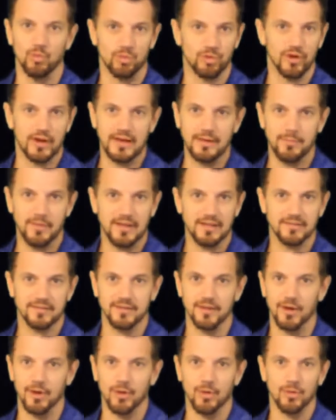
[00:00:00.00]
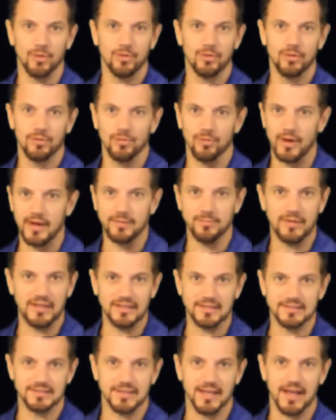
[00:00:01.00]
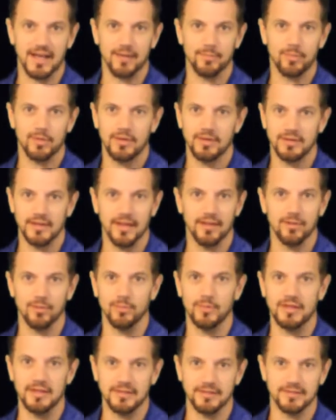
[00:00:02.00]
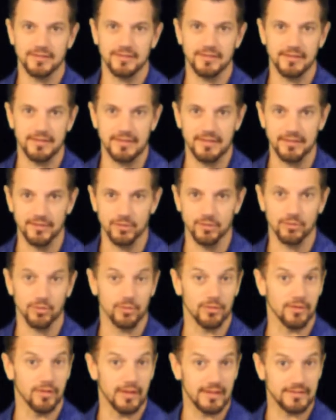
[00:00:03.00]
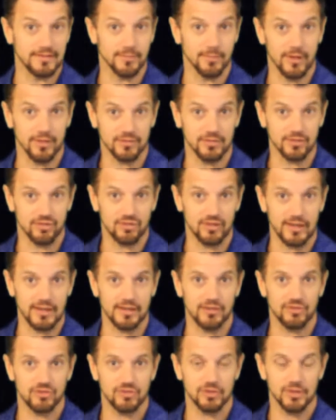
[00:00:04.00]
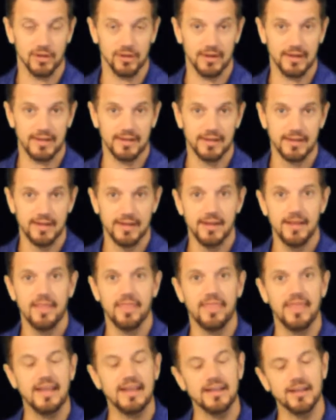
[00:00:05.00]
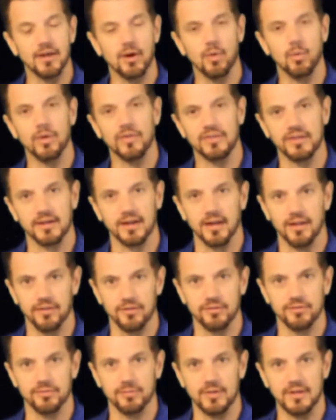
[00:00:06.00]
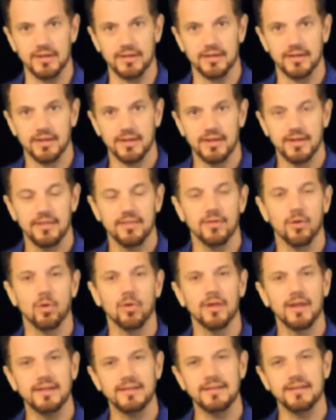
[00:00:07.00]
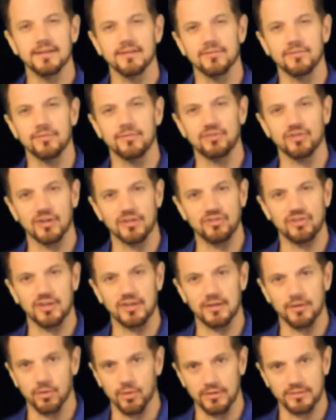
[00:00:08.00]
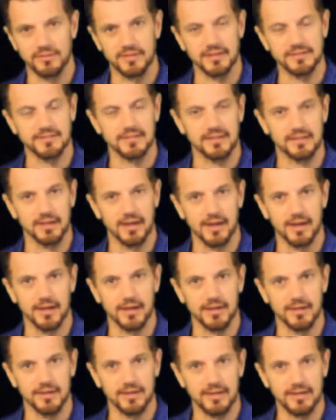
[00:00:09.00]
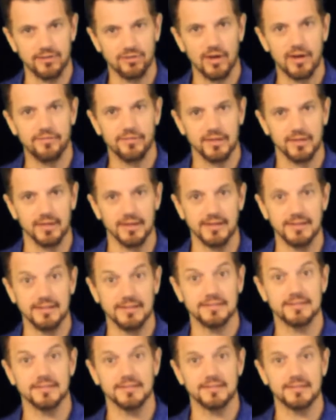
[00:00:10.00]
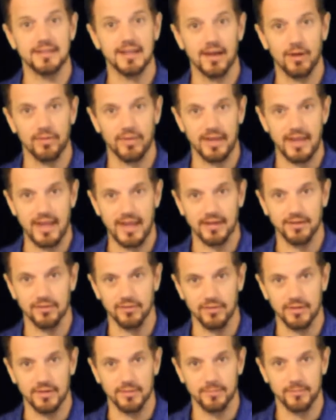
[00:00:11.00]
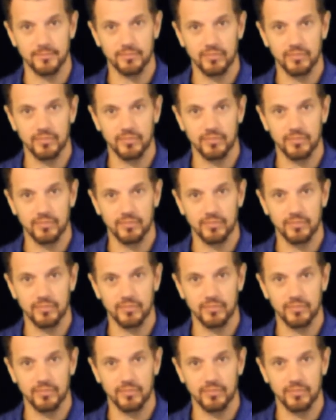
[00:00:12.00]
green means go, red means stop, yellow means yield or the light's about to change, all right? They know what the colors mean. The whole idea of judging or assessing on a traffic light is to see how they handle them.